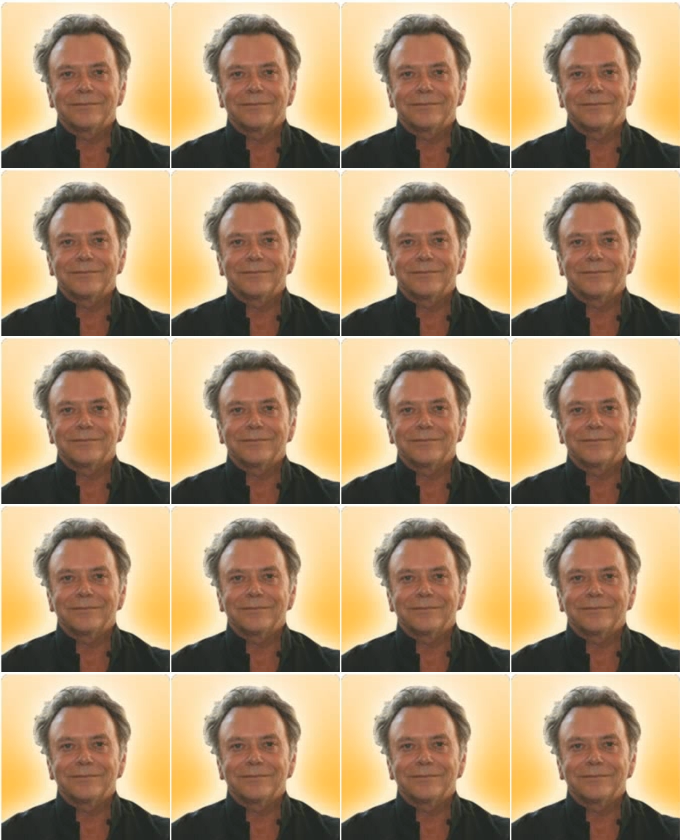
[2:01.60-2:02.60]

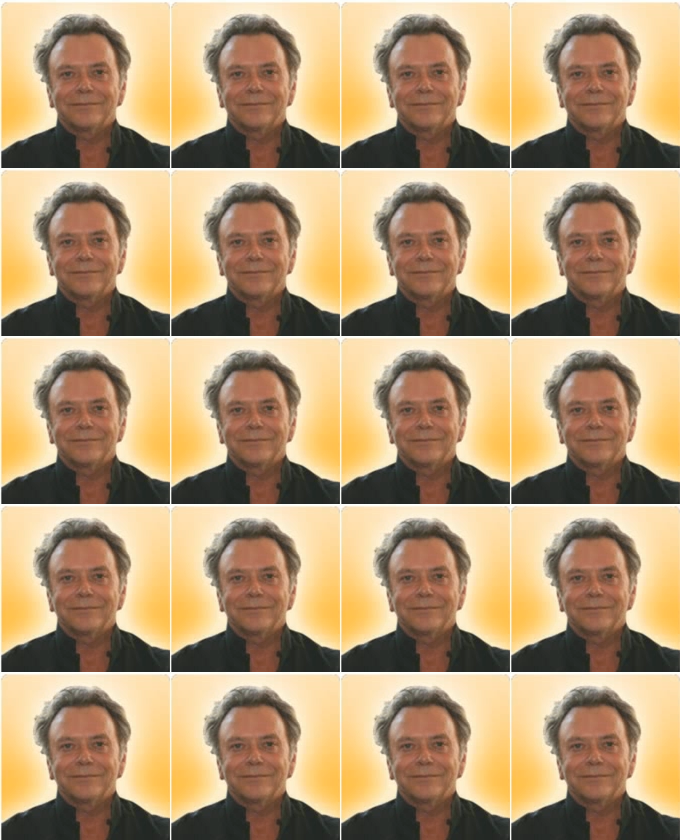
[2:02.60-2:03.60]

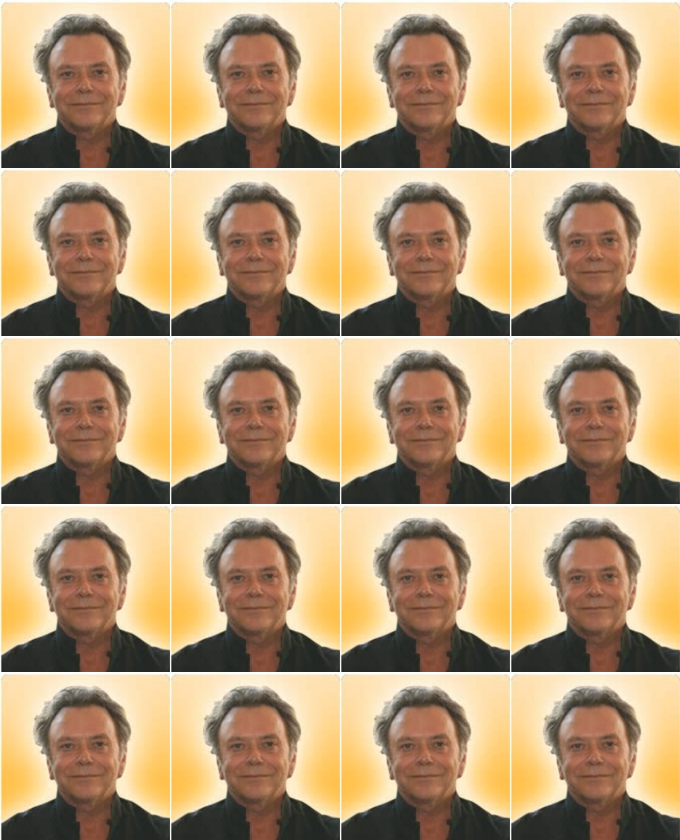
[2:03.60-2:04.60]

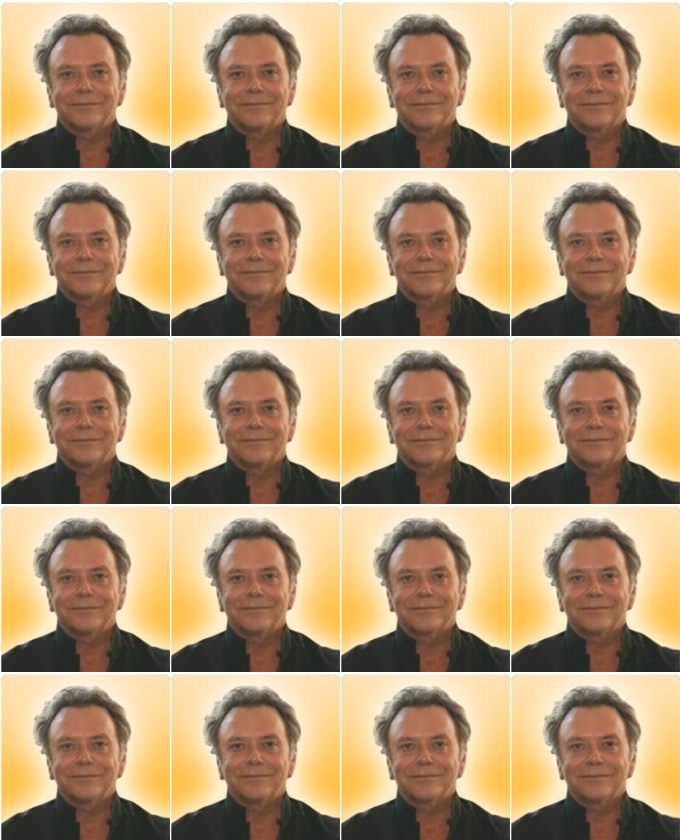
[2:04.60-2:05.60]

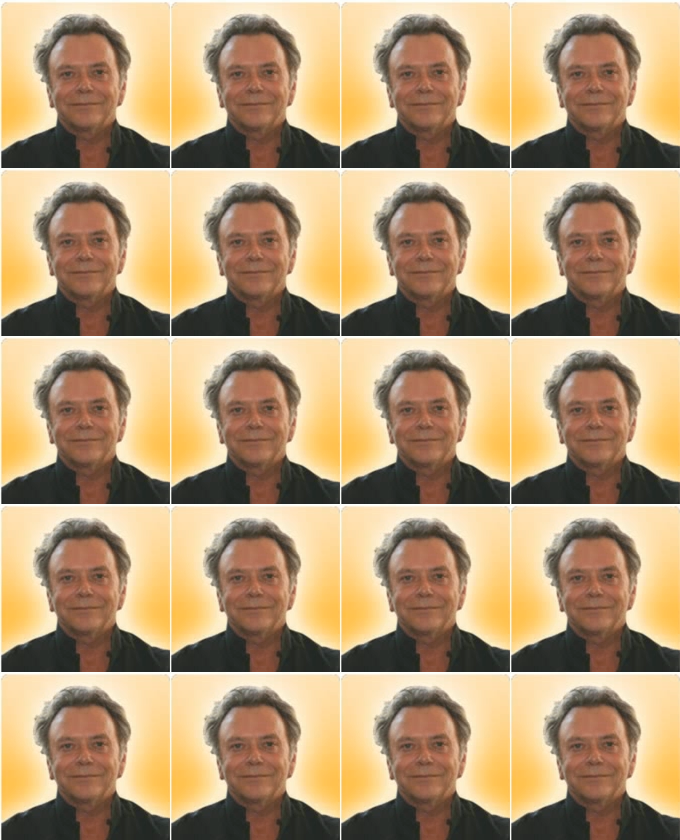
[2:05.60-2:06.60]

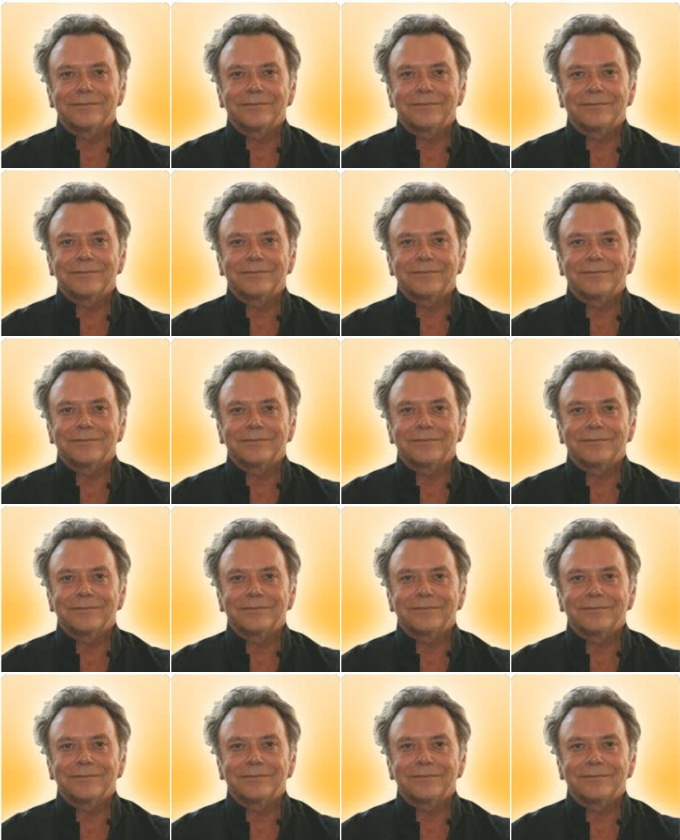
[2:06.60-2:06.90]
(no lip movement)